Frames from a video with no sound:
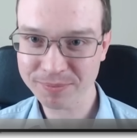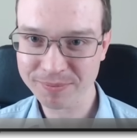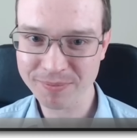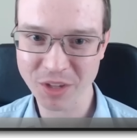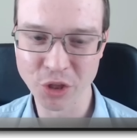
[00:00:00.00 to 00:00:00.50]

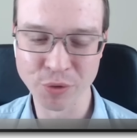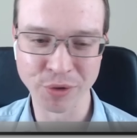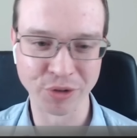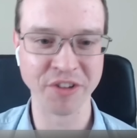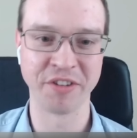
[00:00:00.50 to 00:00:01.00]
the
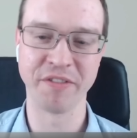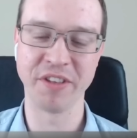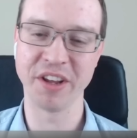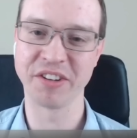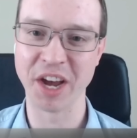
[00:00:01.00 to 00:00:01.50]
results of
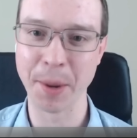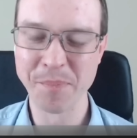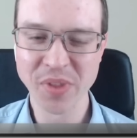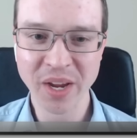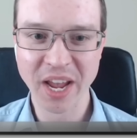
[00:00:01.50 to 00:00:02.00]
this. And
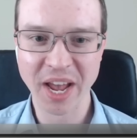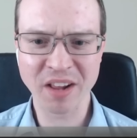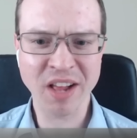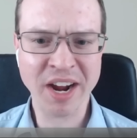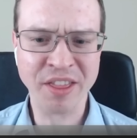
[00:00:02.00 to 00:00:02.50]
a
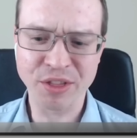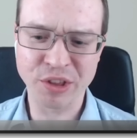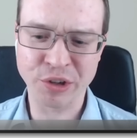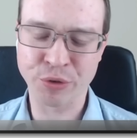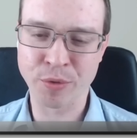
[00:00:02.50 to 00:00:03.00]
lot of
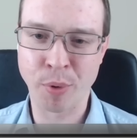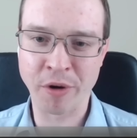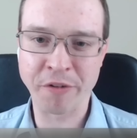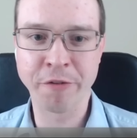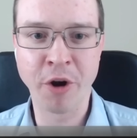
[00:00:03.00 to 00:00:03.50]
this
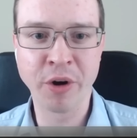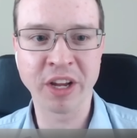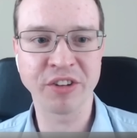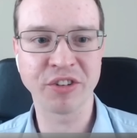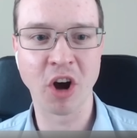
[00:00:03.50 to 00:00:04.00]
report
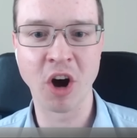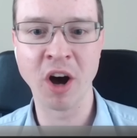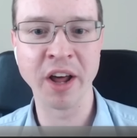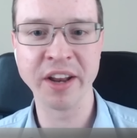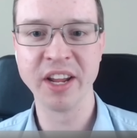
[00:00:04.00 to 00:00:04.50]
focused
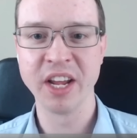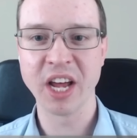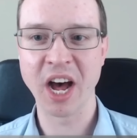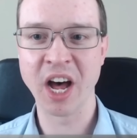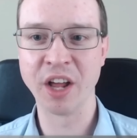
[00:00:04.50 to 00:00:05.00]
on
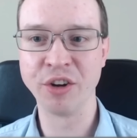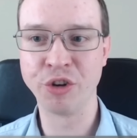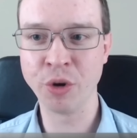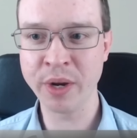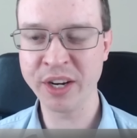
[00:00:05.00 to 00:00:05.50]

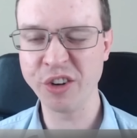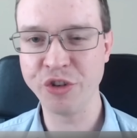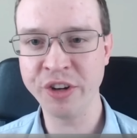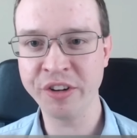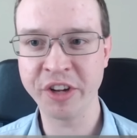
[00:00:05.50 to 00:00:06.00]
doing
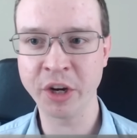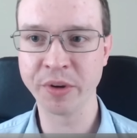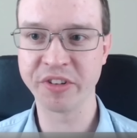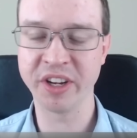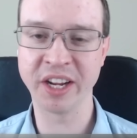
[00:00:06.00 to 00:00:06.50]
gene
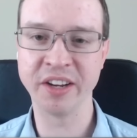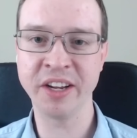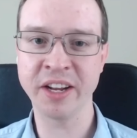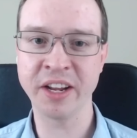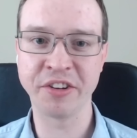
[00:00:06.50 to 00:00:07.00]
sequencing and
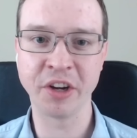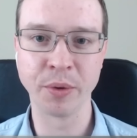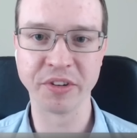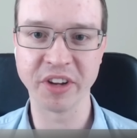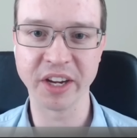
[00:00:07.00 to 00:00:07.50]
DNA
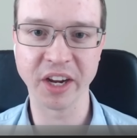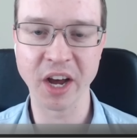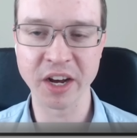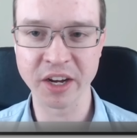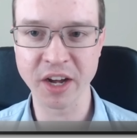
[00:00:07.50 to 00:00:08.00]
sequencing
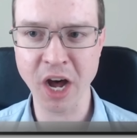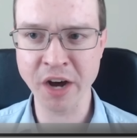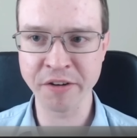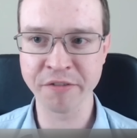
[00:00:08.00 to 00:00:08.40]
of